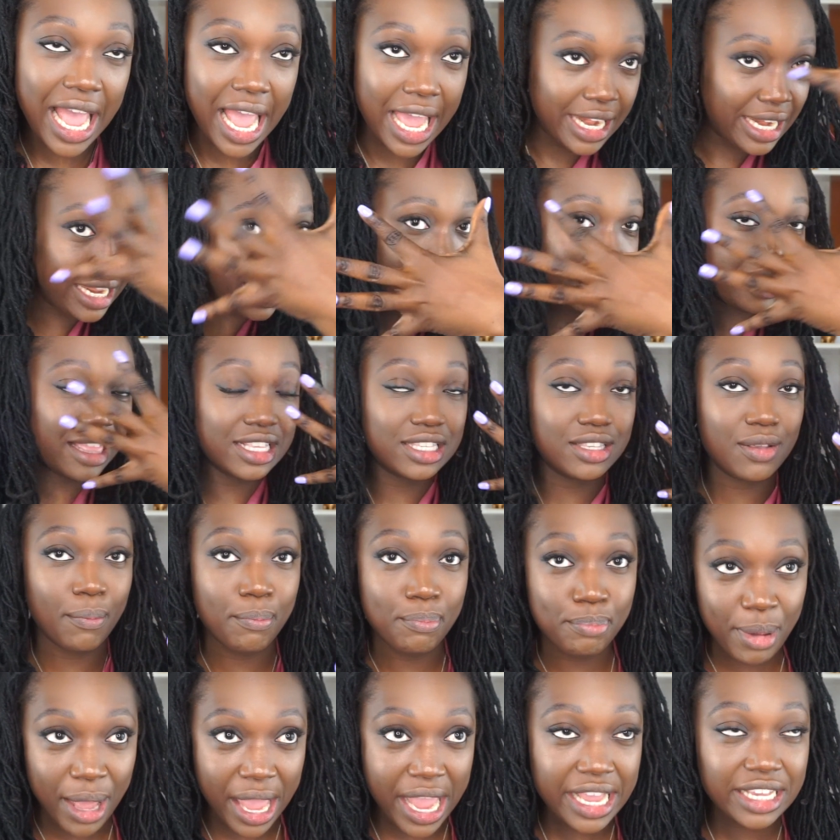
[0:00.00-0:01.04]
I need this
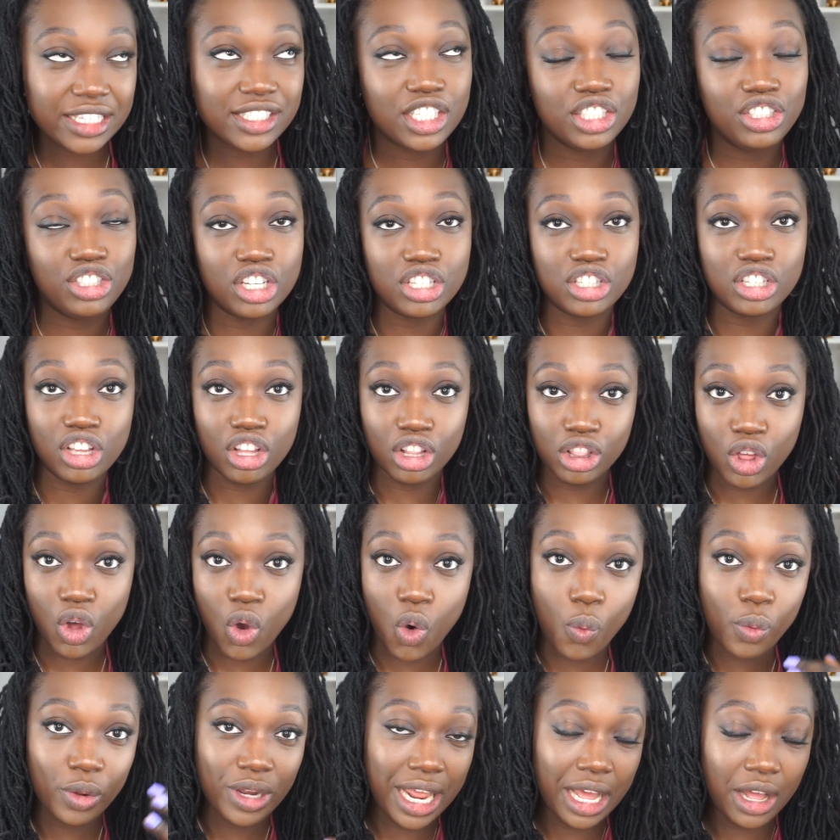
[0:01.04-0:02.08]
base to just
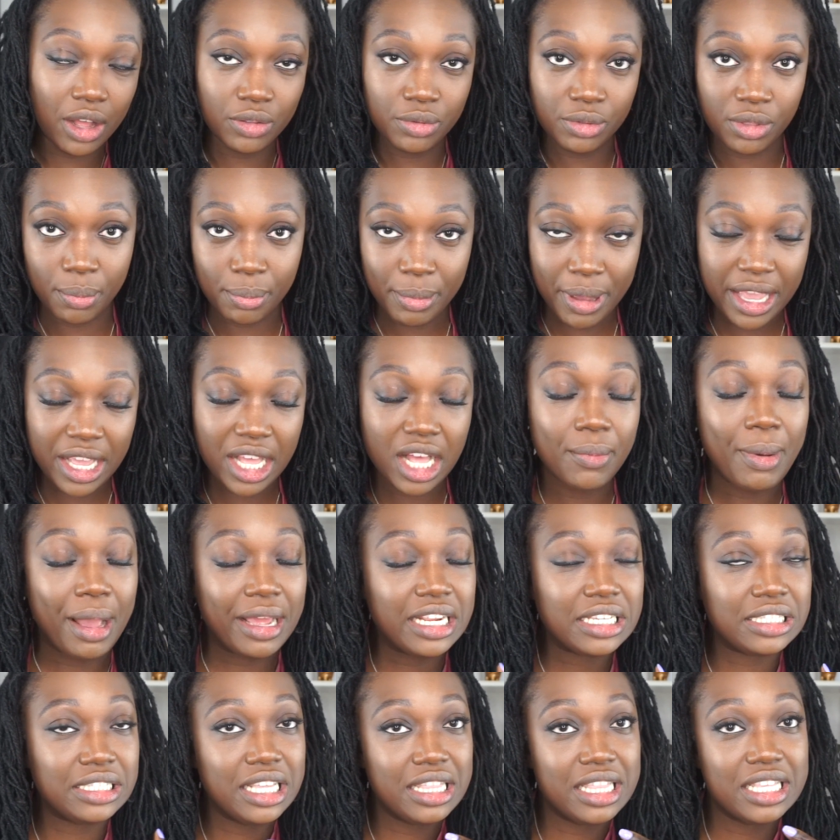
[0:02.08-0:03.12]
glow without the makeup. I
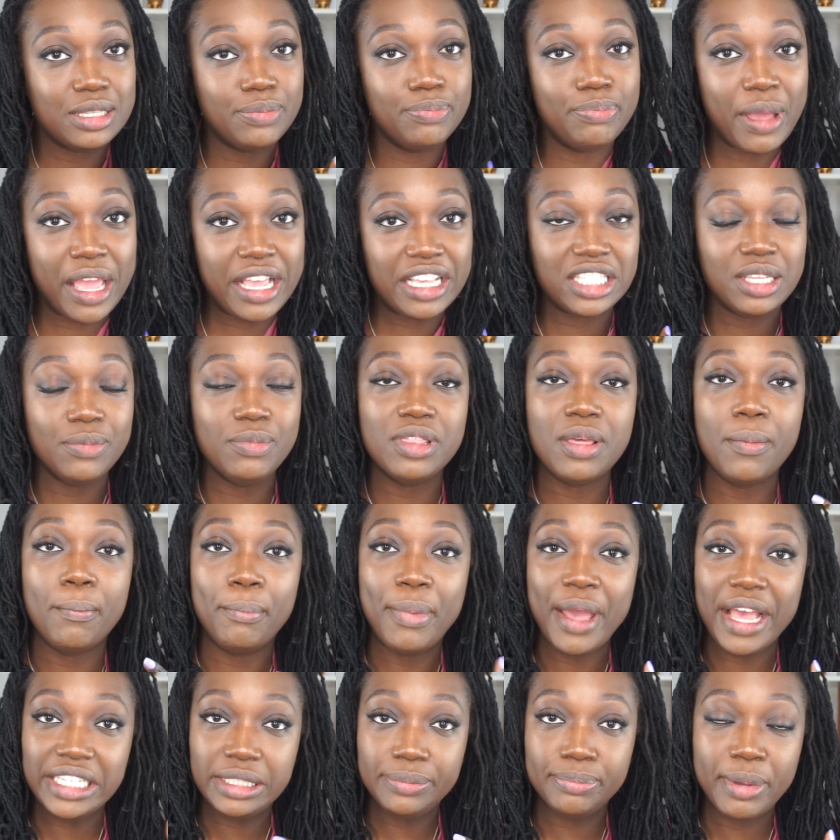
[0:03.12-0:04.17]
just need this base to be the
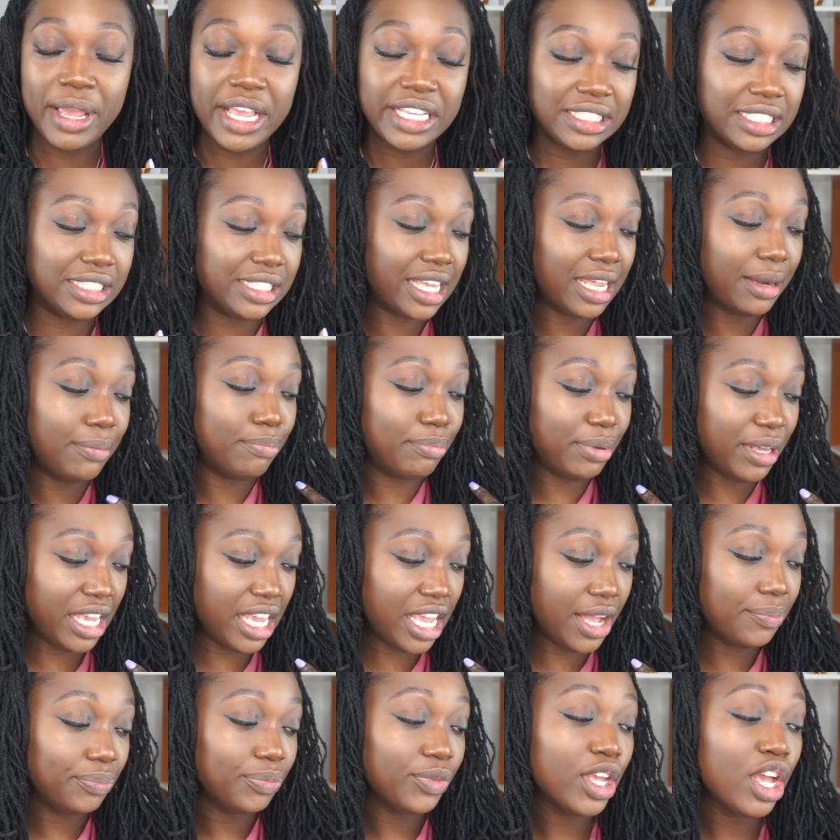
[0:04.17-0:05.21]
best base it can
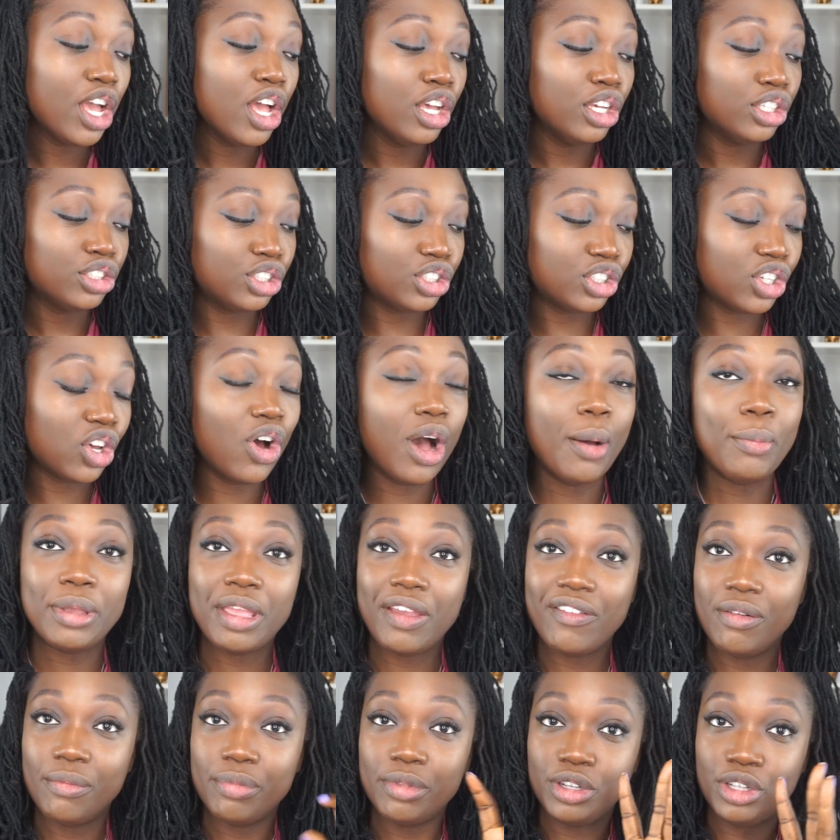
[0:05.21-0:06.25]
be. So I'm
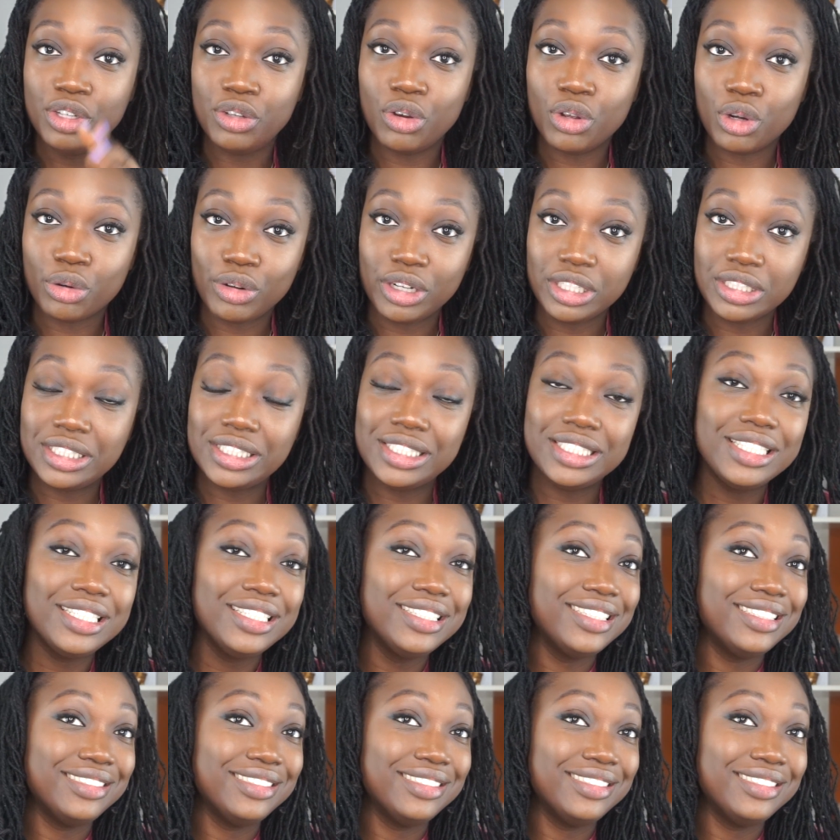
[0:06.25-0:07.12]
giving up the deodorant.